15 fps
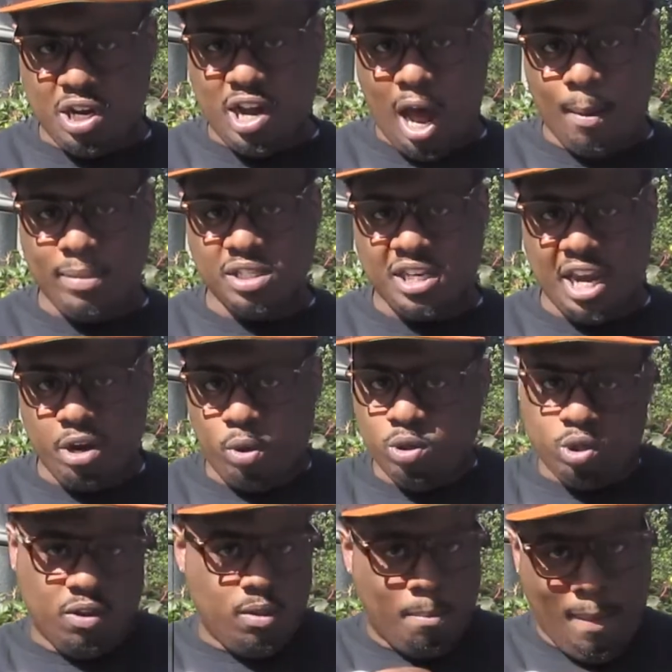commentator
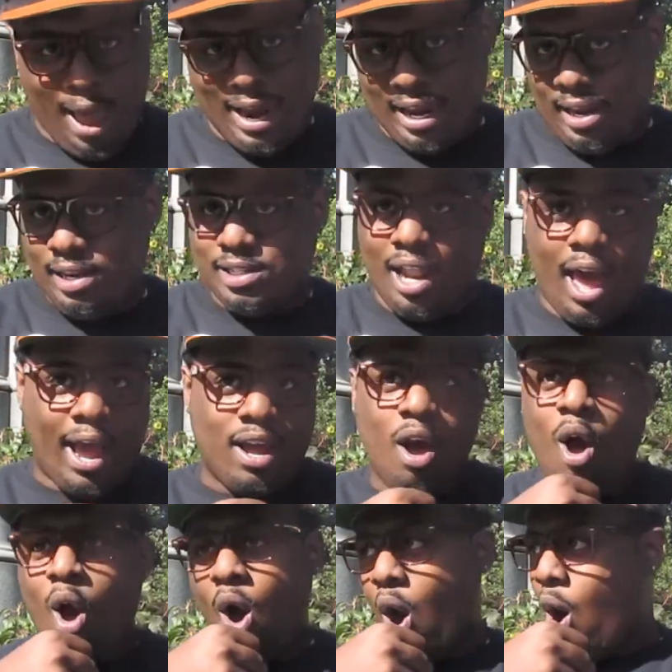who's on the mic and he's like,
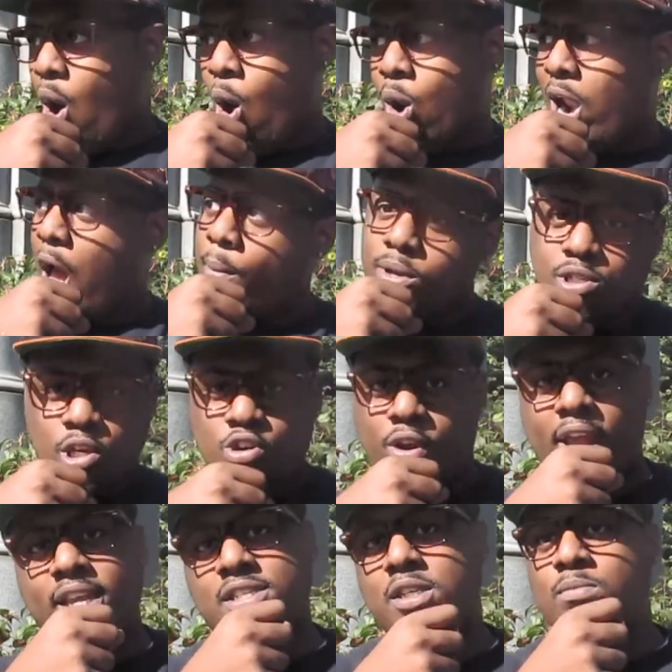oh, that was a
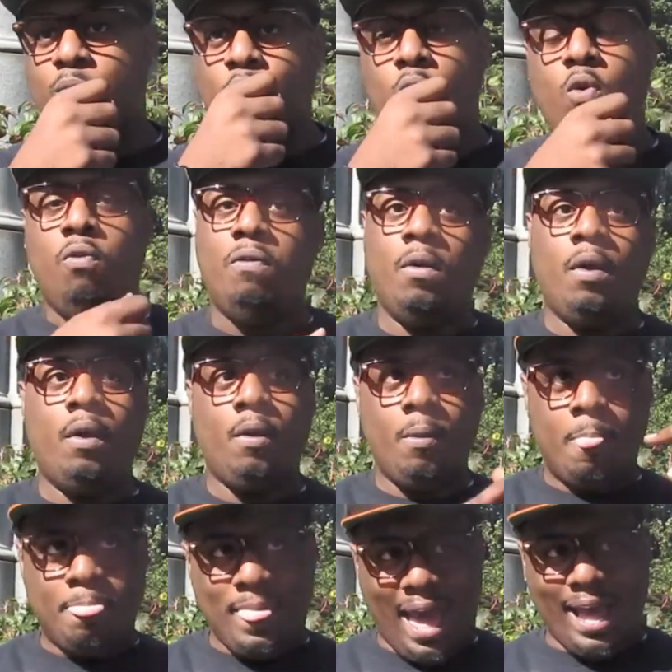crazy move.
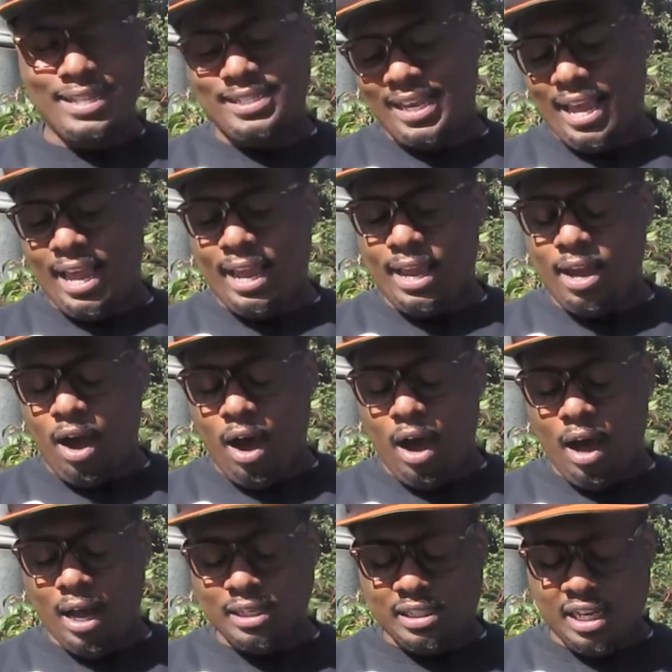That day,
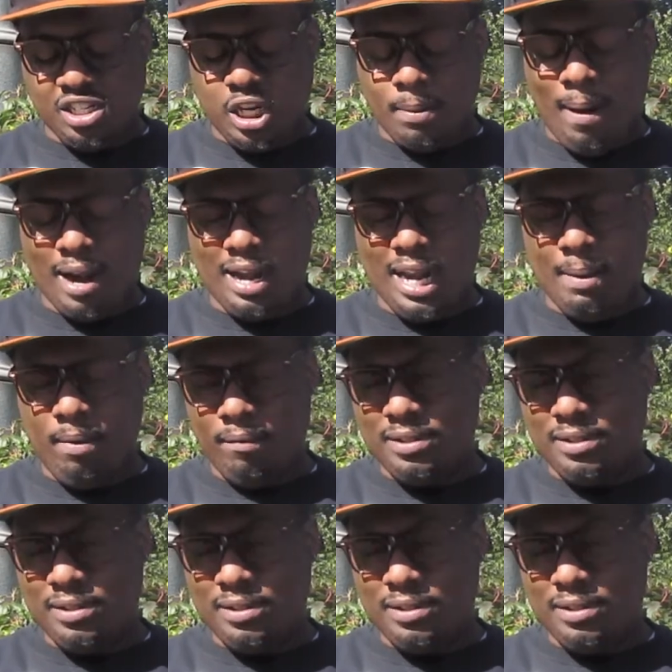a DJ by the name of